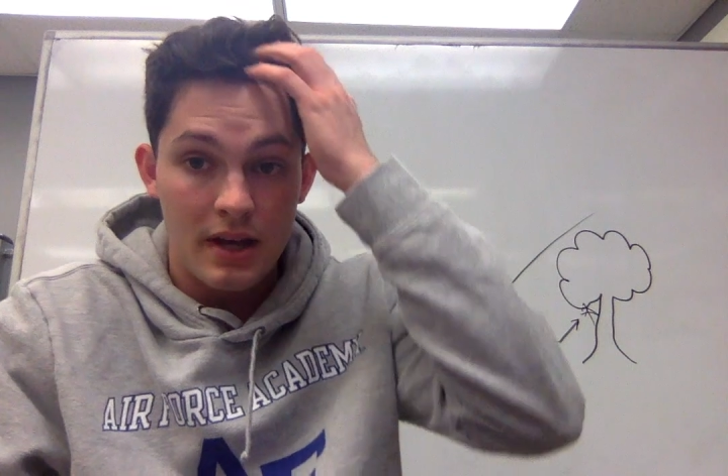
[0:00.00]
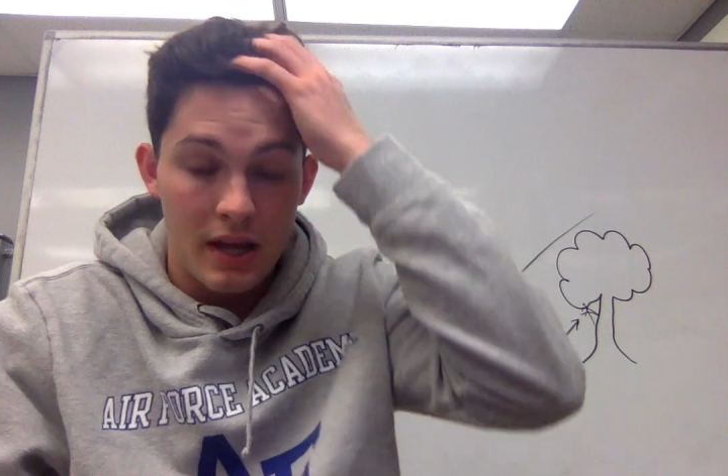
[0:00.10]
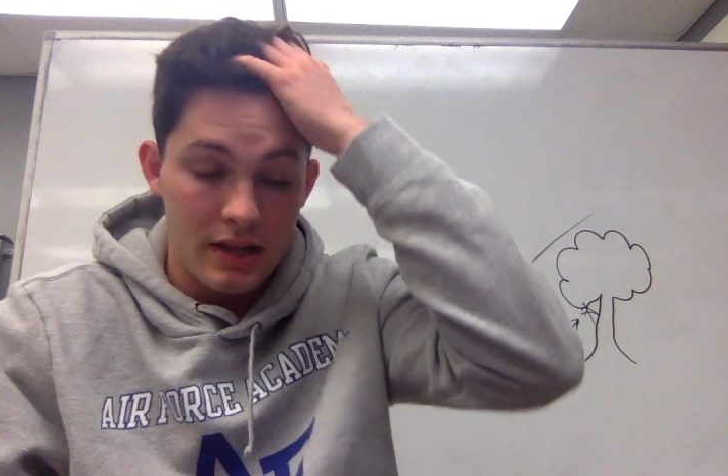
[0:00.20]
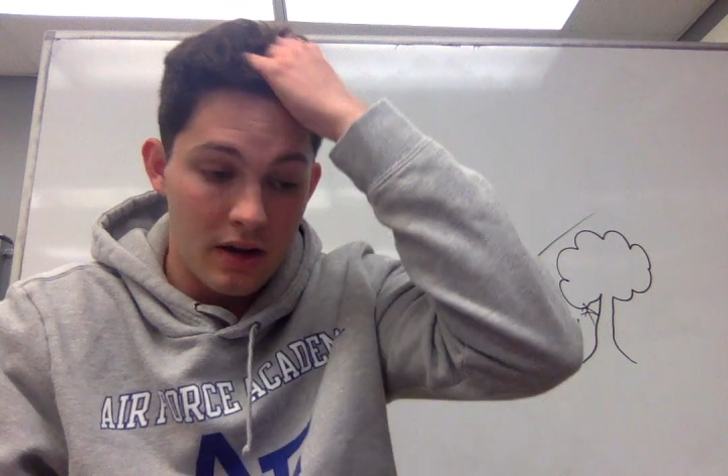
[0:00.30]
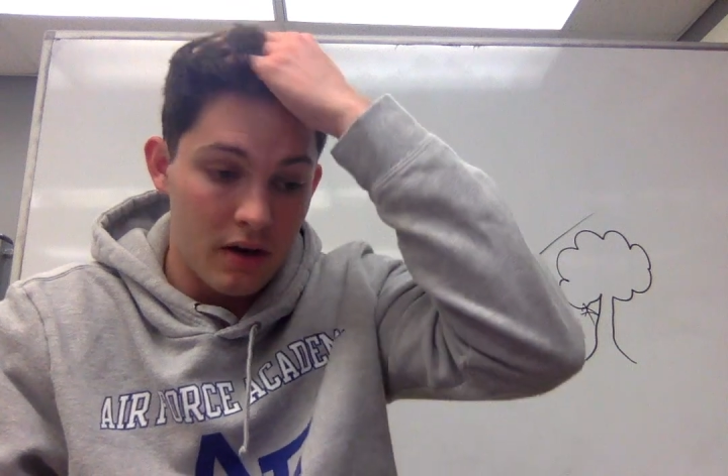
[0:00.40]

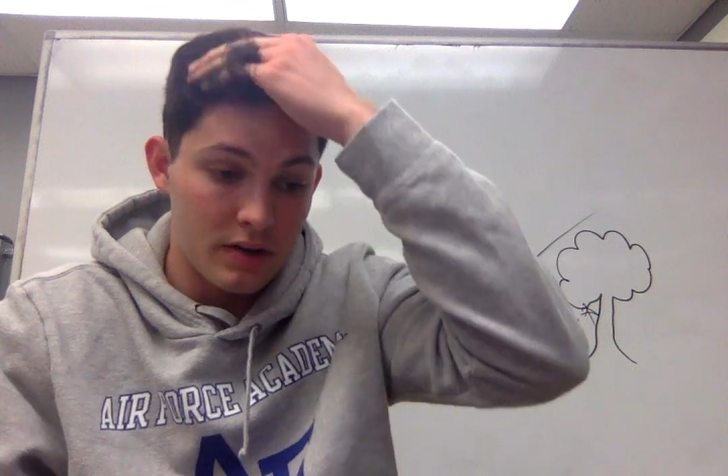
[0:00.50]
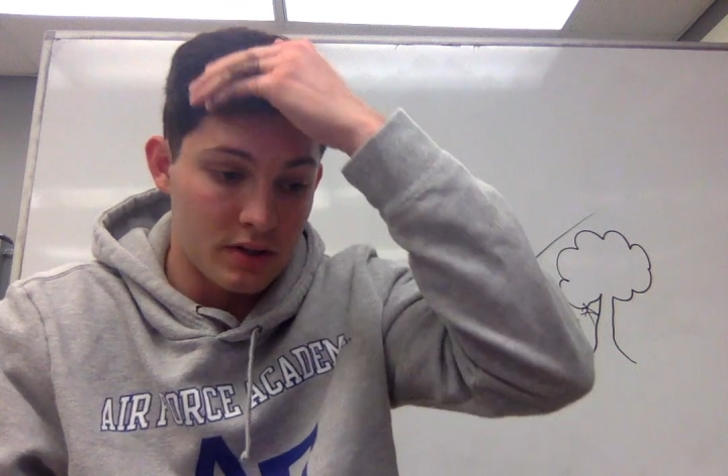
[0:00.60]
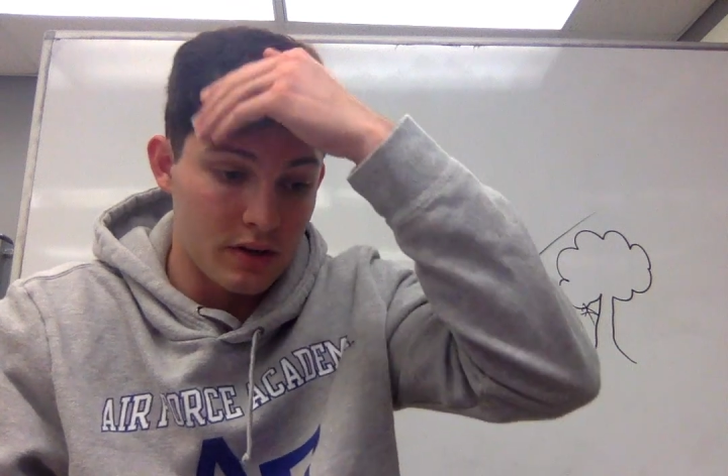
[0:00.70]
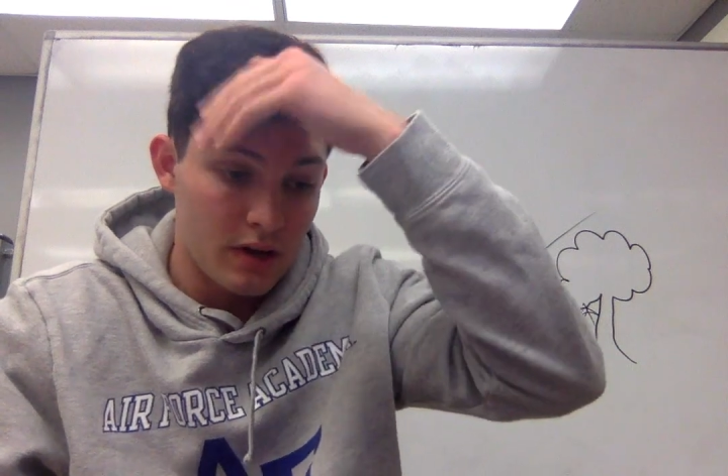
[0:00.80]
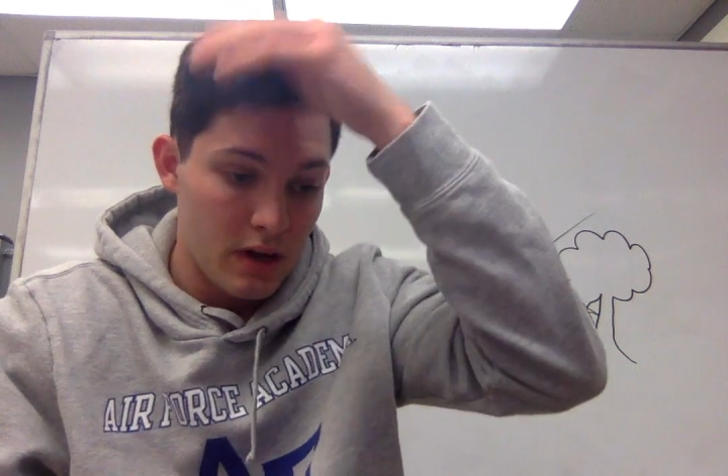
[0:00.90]
in the
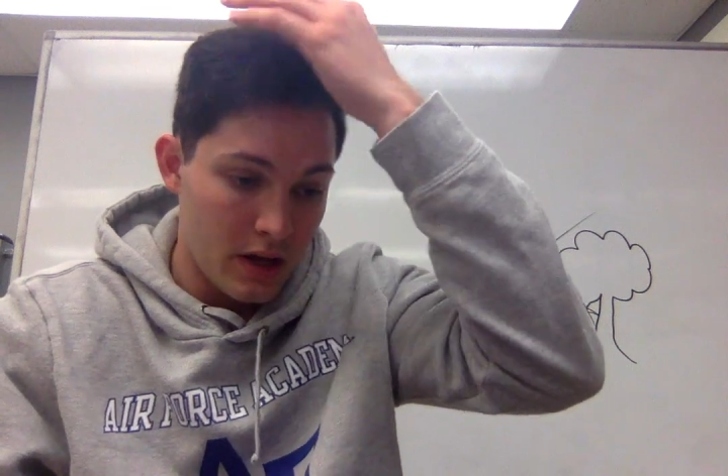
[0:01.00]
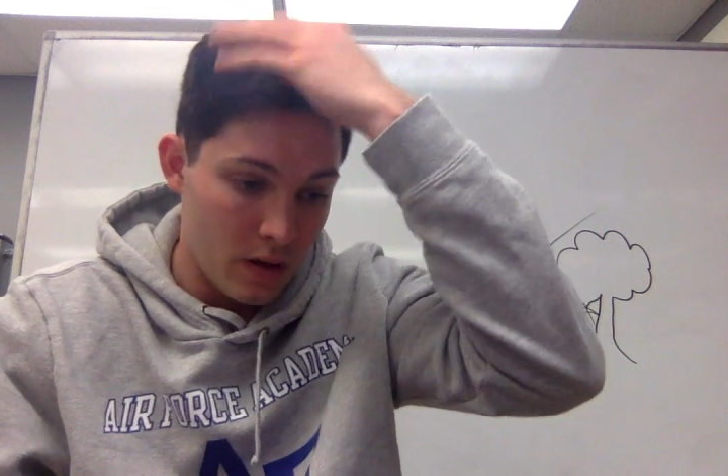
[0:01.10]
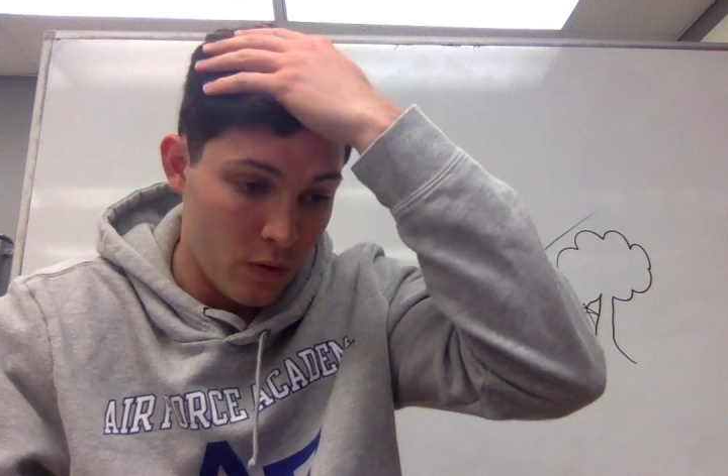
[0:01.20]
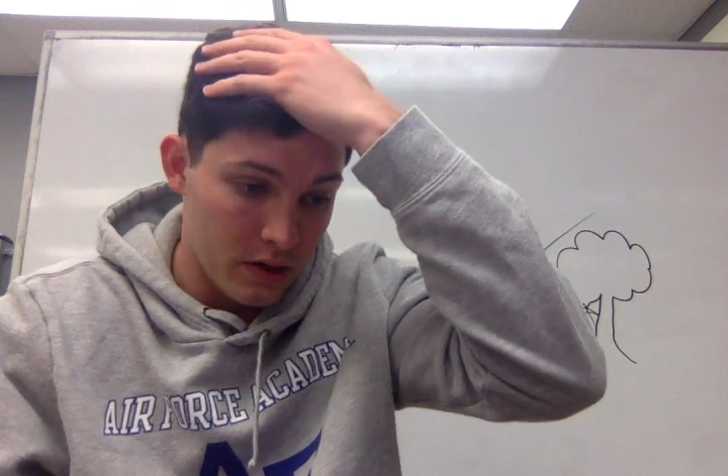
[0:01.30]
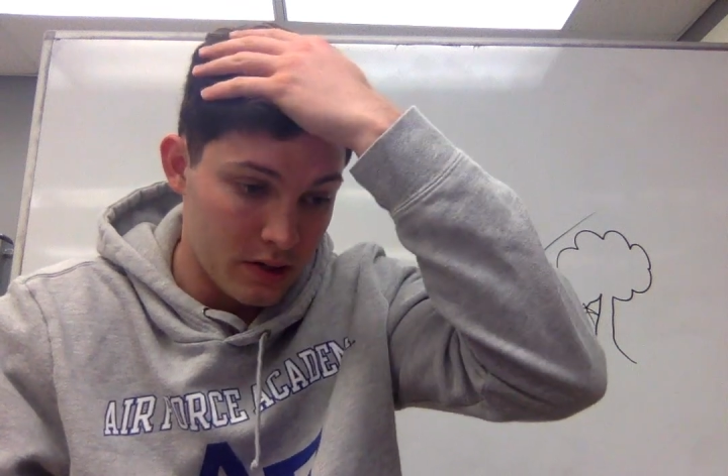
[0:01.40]
Archer in
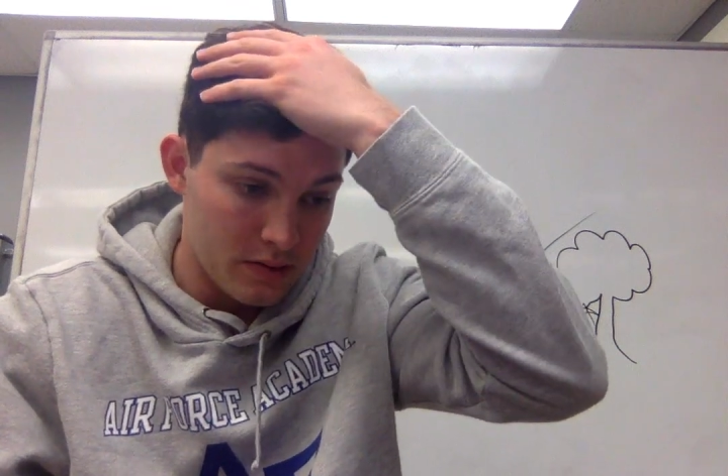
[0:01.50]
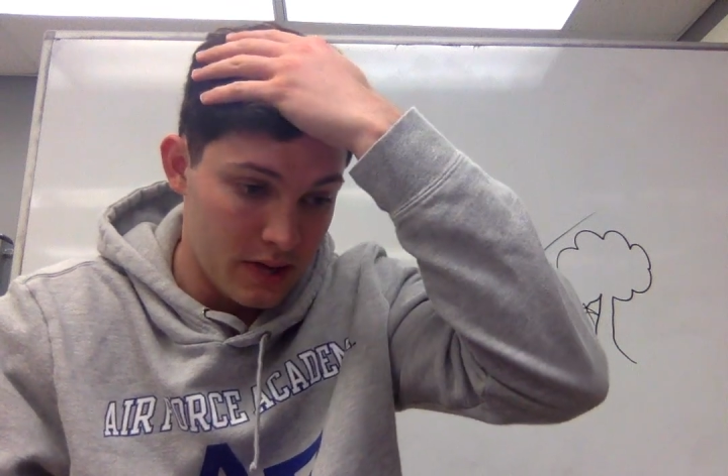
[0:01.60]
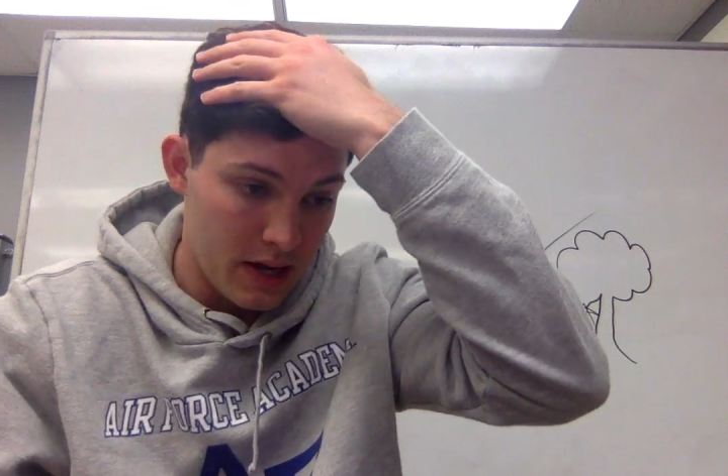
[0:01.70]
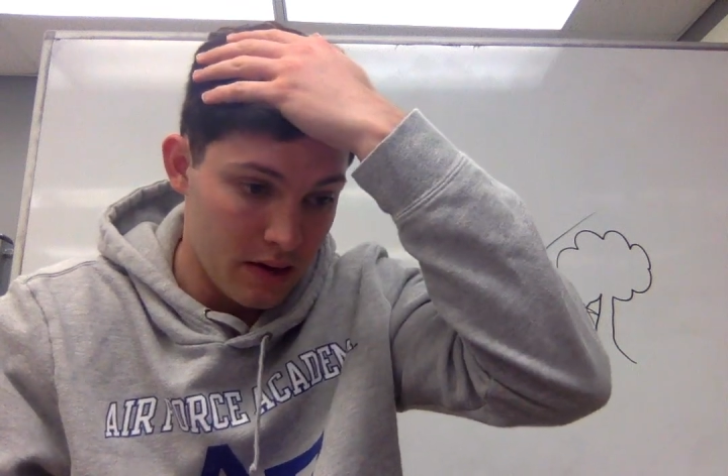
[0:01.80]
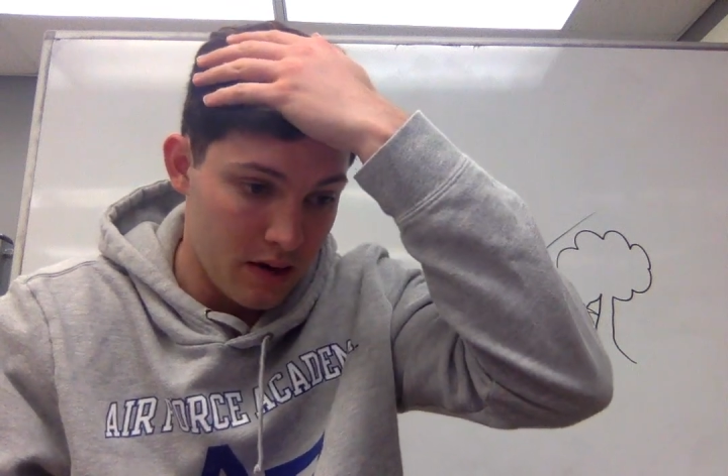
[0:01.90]
order to
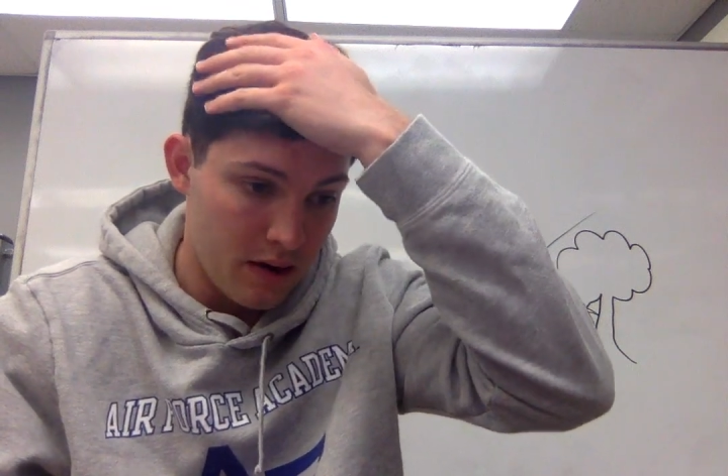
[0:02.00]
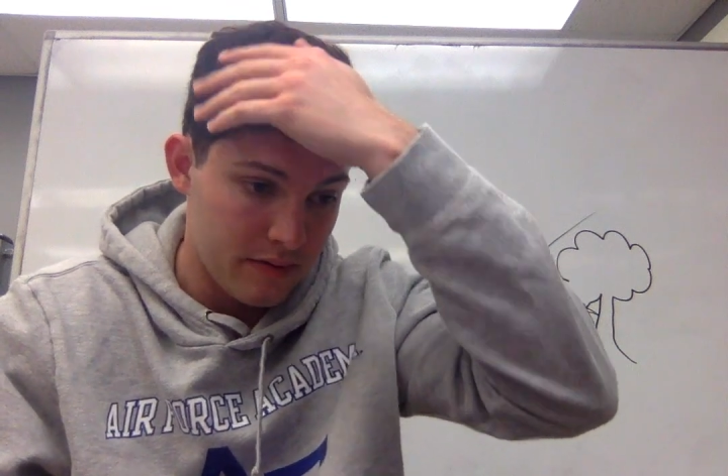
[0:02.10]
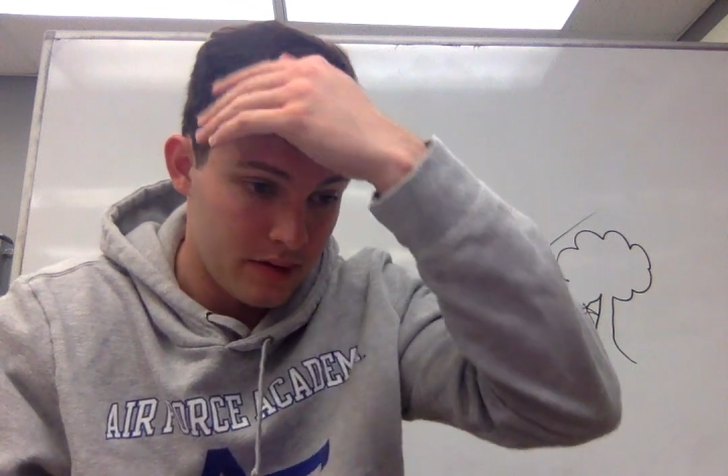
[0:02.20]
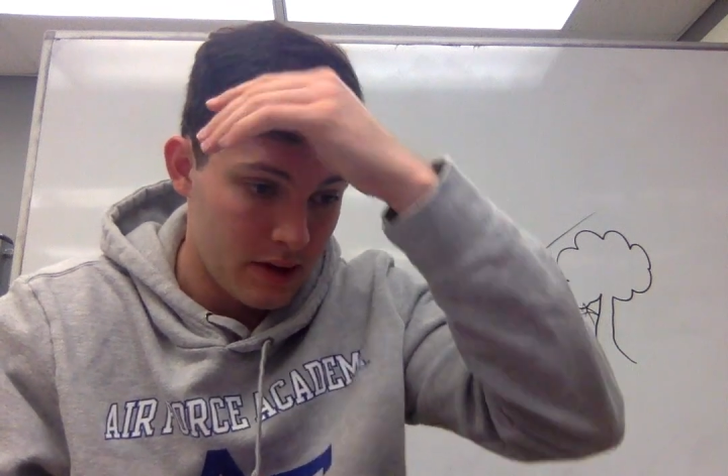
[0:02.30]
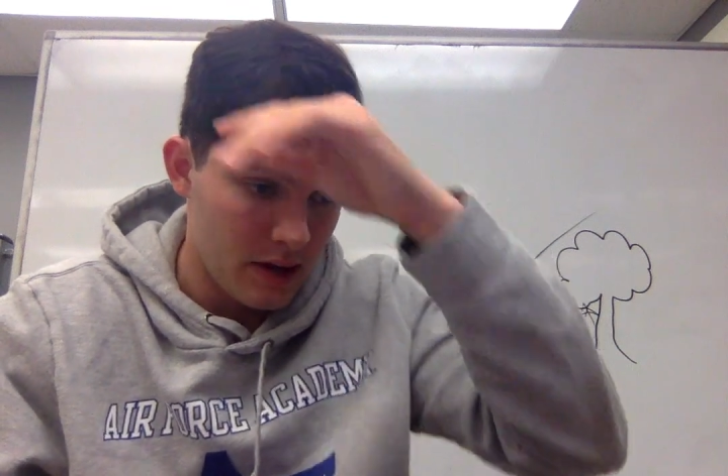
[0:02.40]
take off.